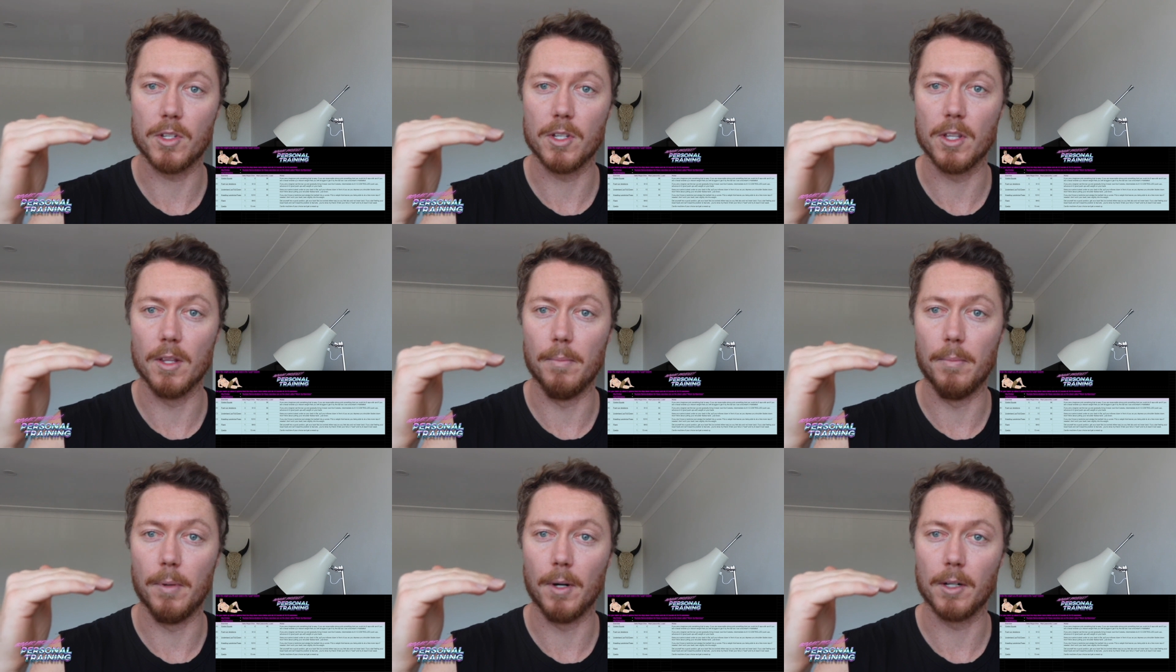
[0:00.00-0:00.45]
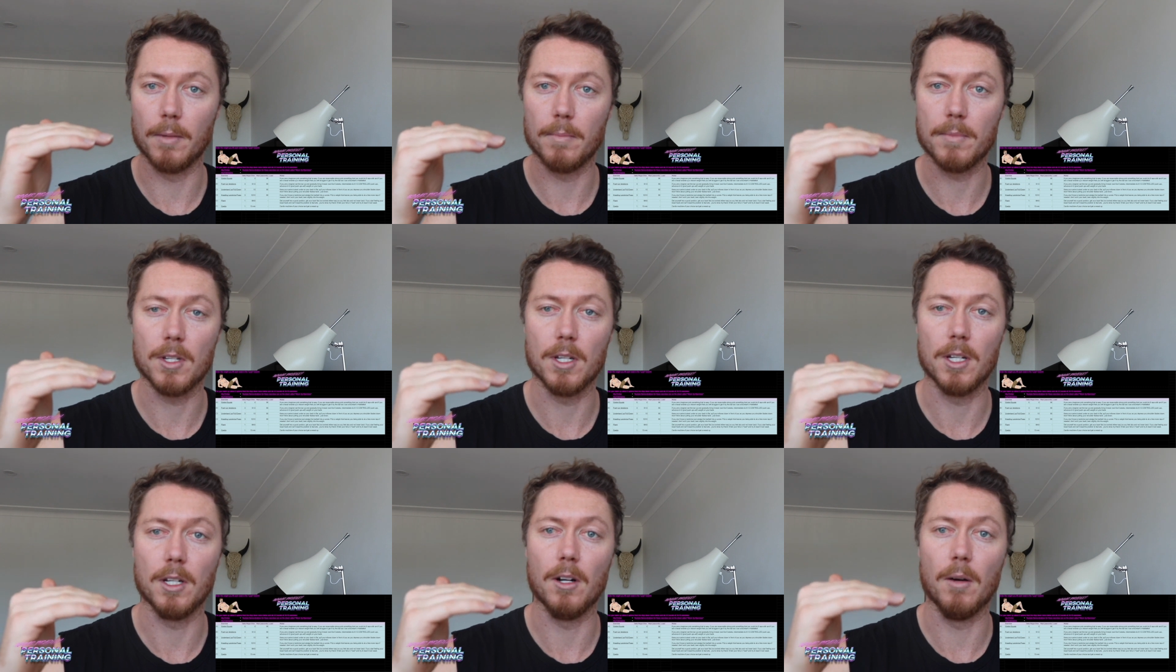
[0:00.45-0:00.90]
at the bottom
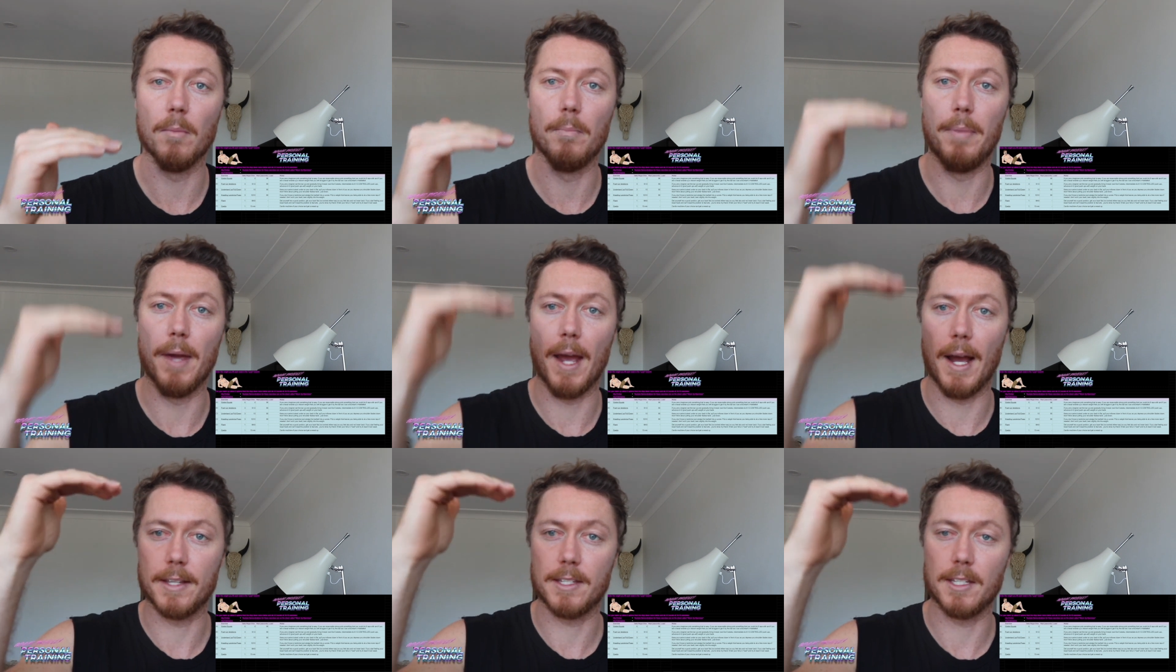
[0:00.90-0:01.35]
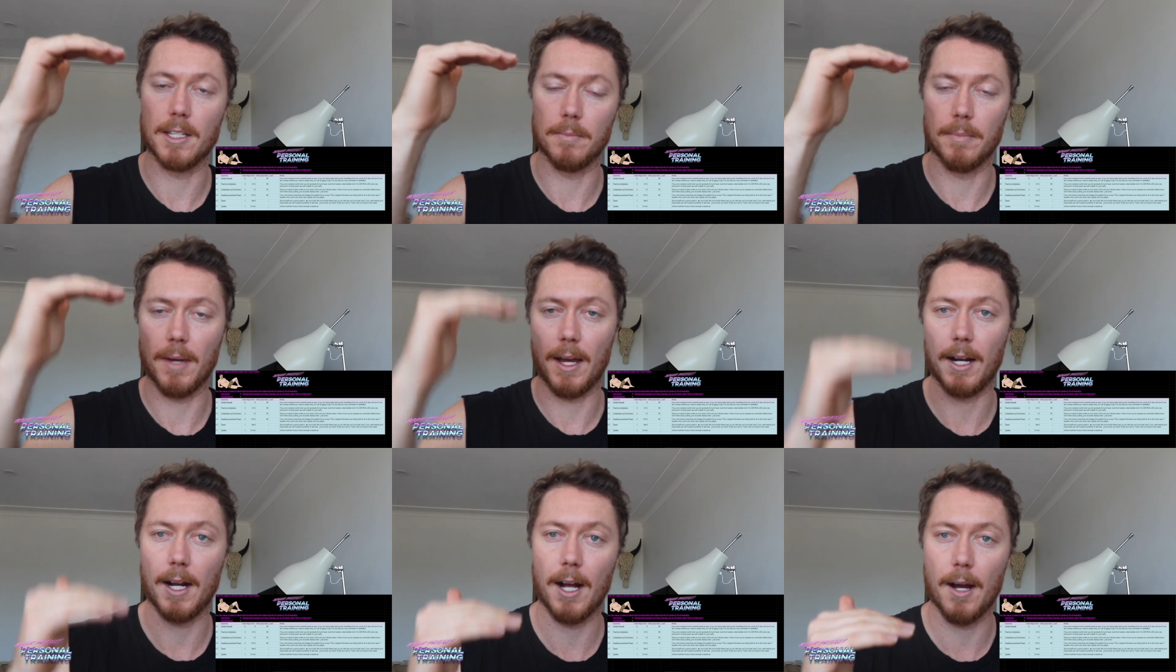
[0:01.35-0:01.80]
so you're not bouncing
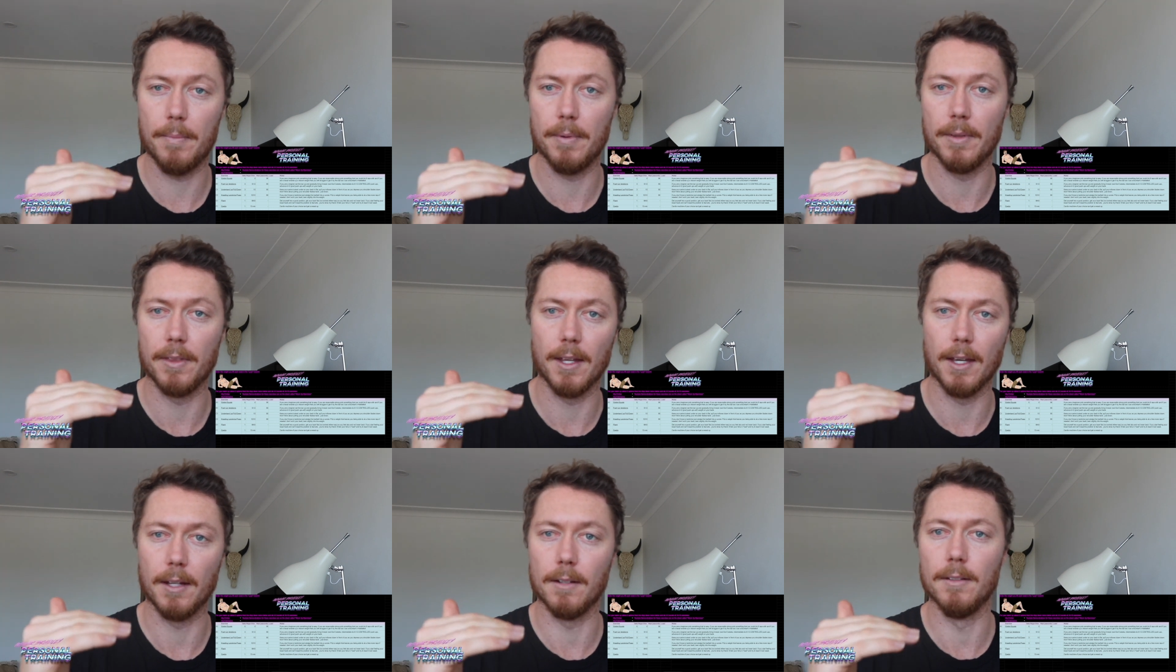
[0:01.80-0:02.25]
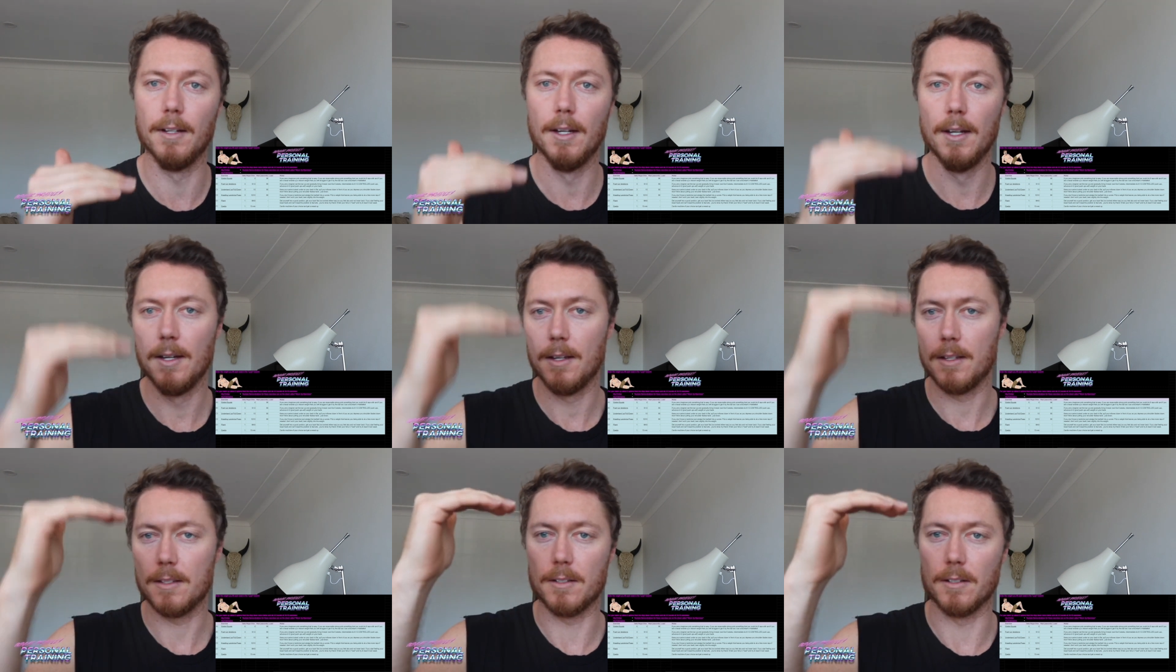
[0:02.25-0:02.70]
back up, and then
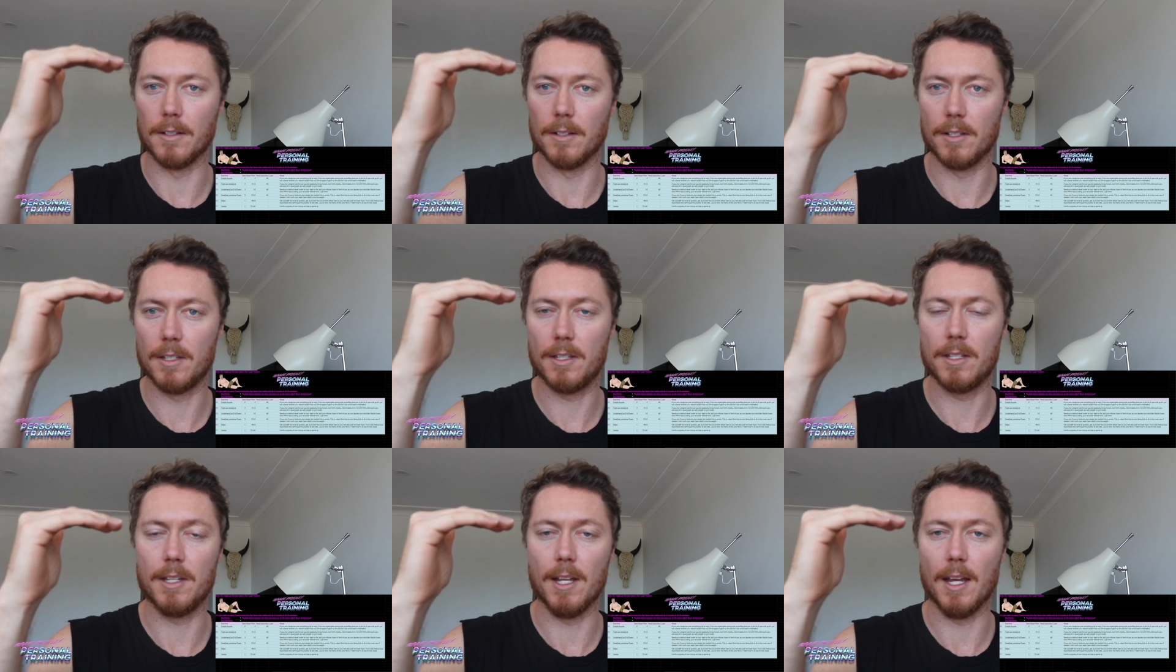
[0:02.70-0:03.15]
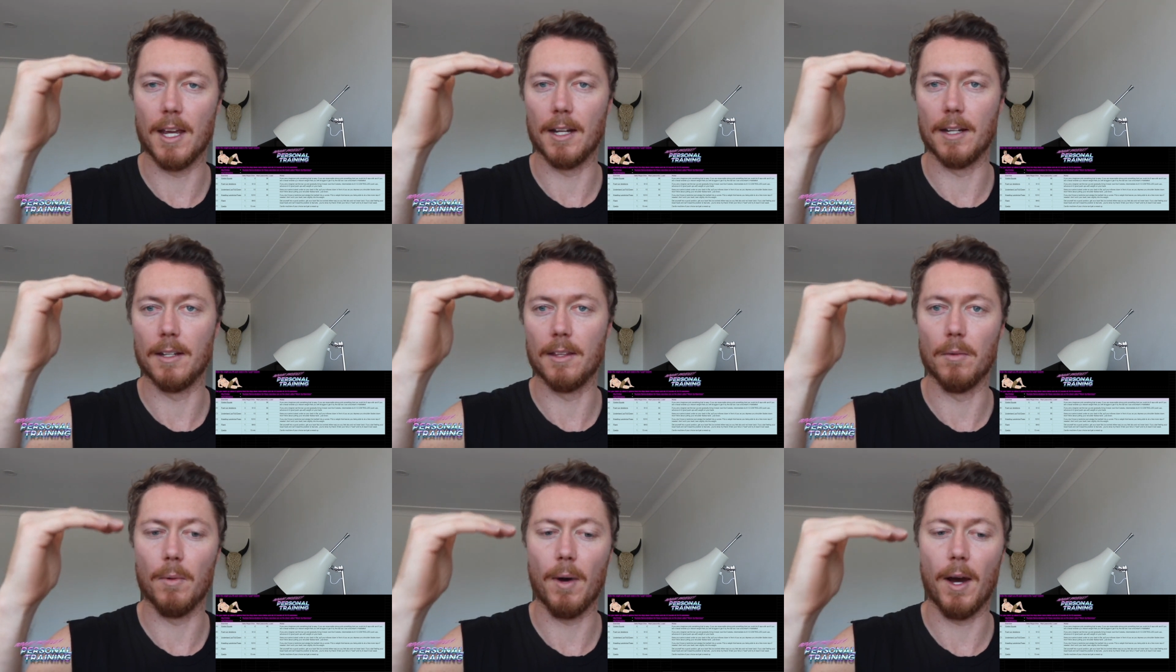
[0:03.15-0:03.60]
sort of
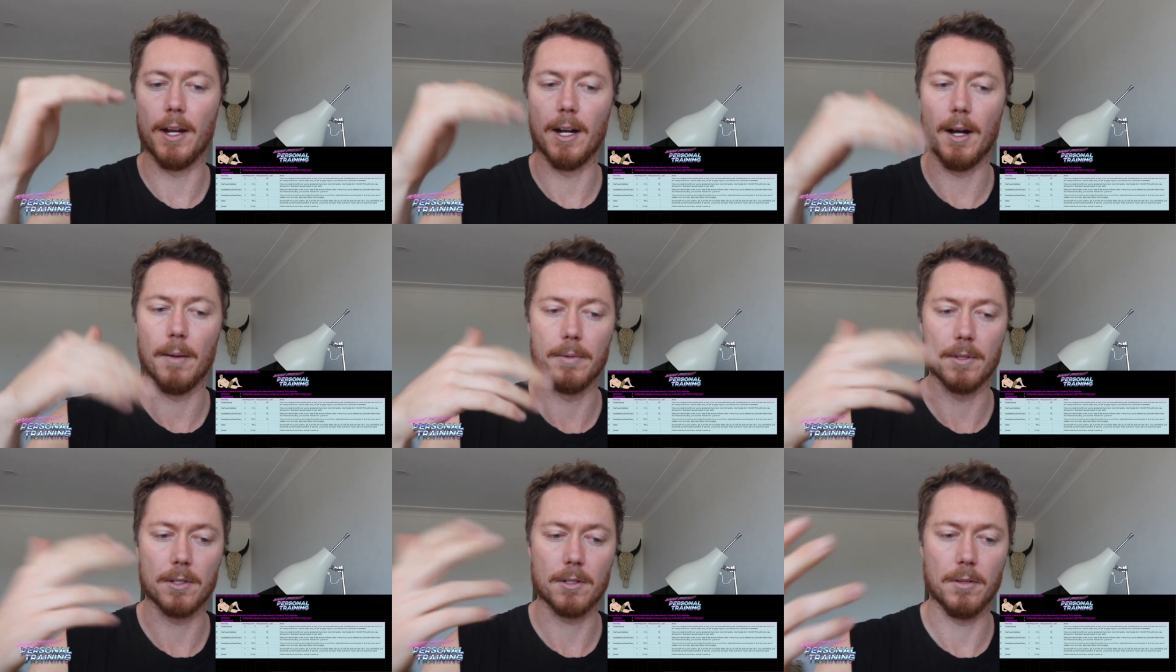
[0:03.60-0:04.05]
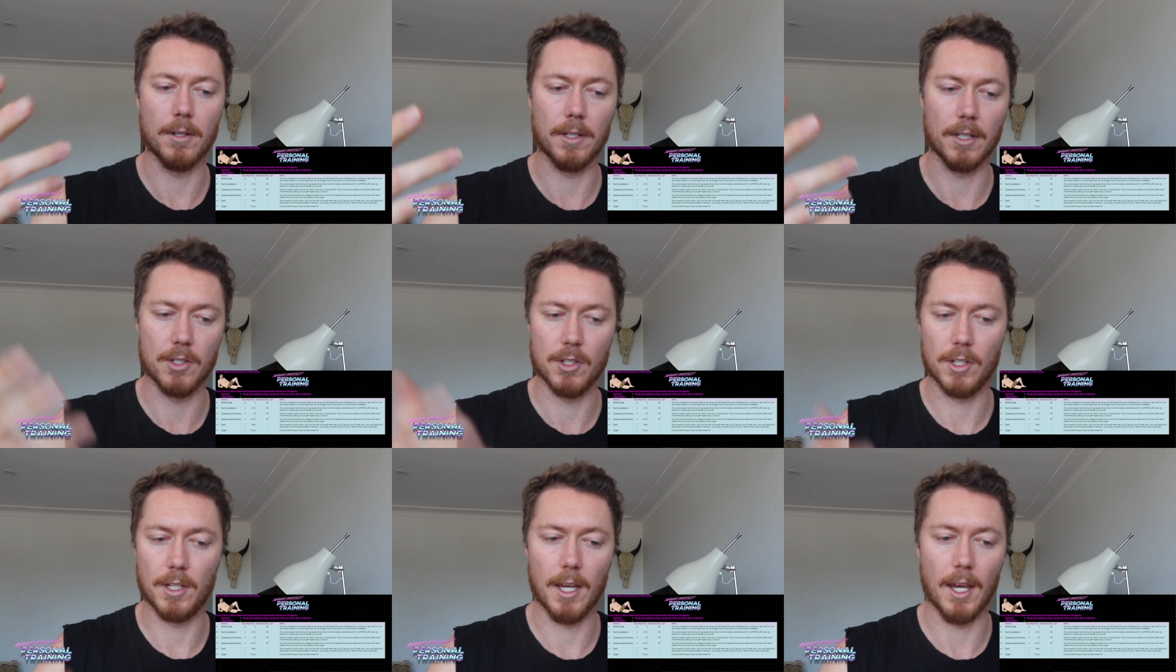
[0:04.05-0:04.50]
stand the weight up as quick
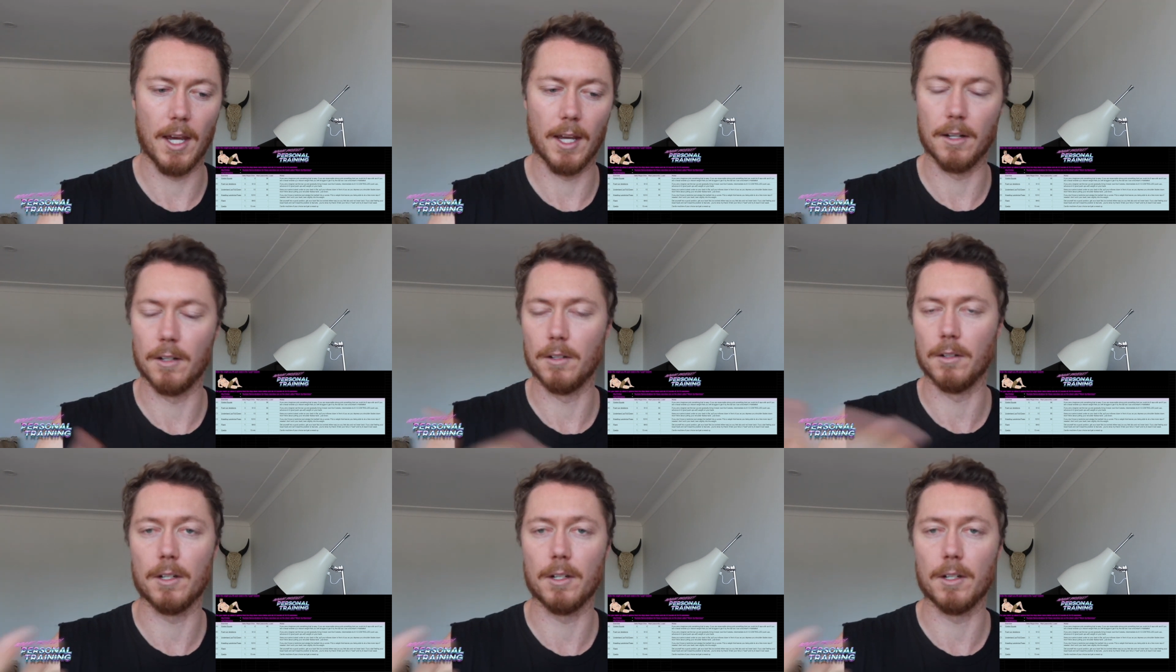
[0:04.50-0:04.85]
as you can.